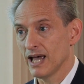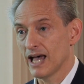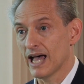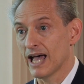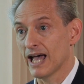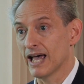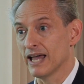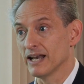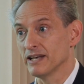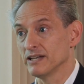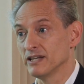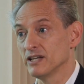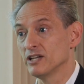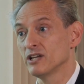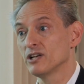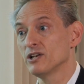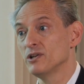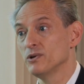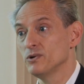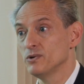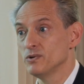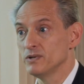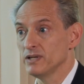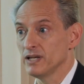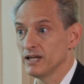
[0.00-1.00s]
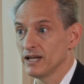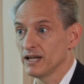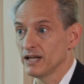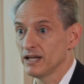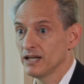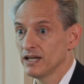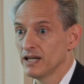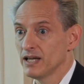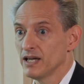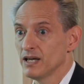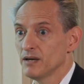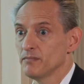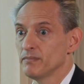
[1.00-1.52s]
and including
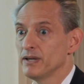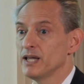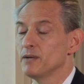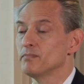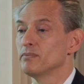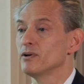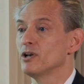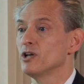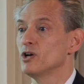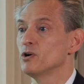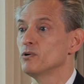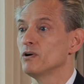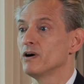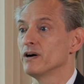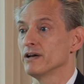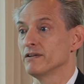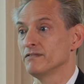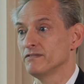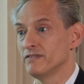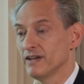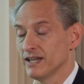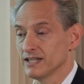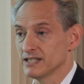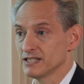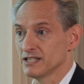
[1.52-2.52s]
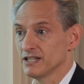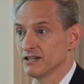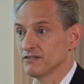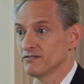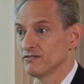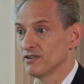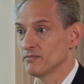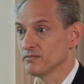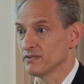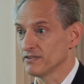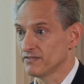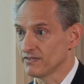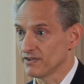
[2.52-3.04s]
people who are investing
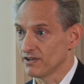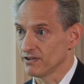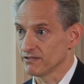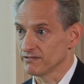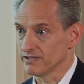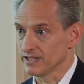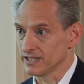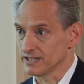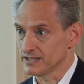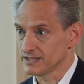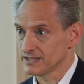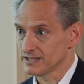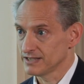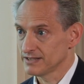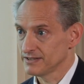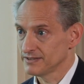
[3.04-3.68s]
from the Far East.